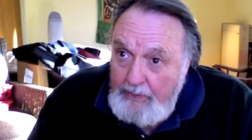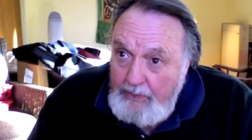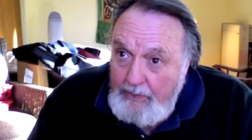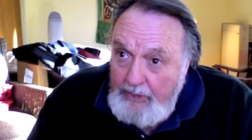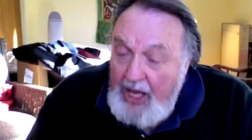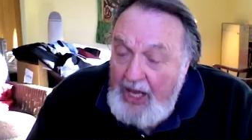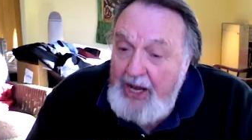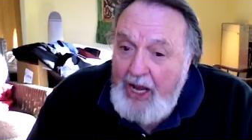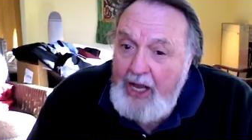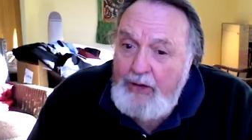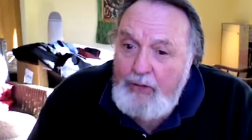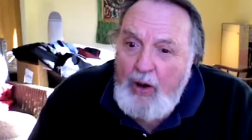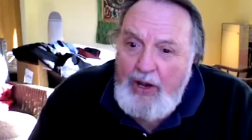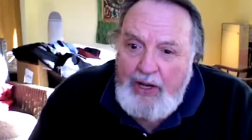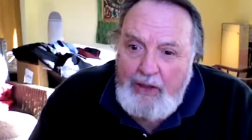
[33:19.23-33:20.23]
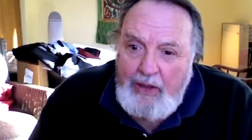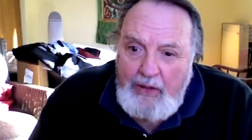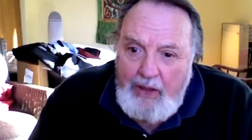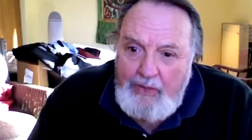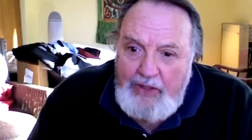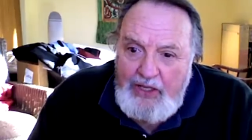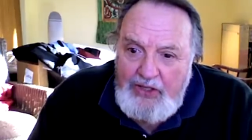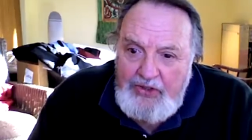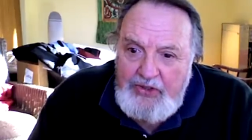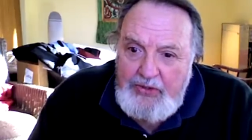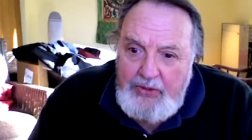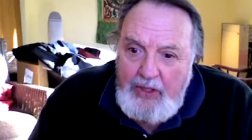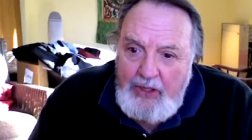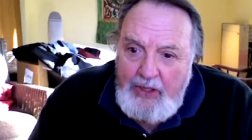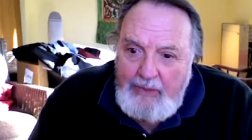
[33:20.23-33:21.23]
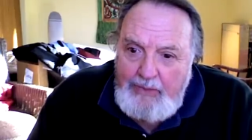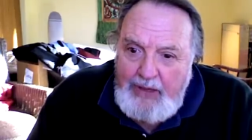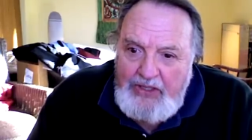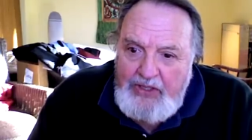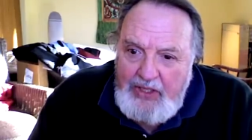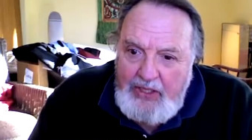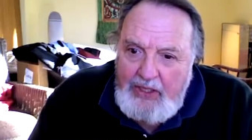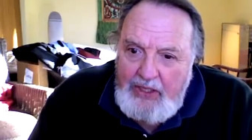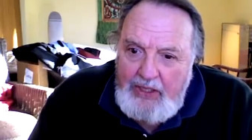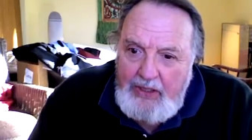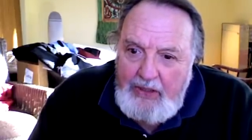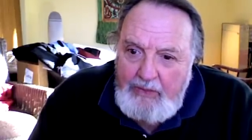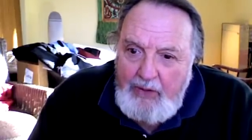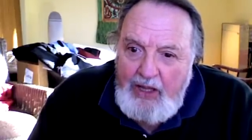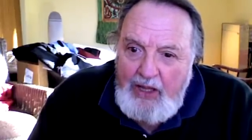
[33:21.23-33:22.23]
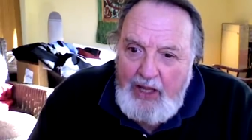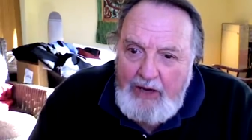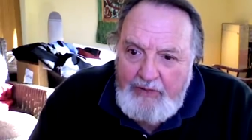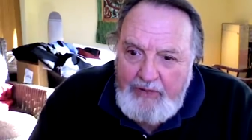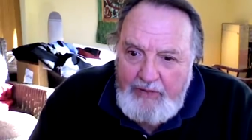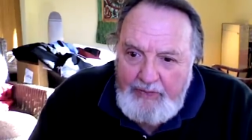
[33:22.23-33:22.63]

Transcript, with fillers: and I like writing. I mean, that's basically my life.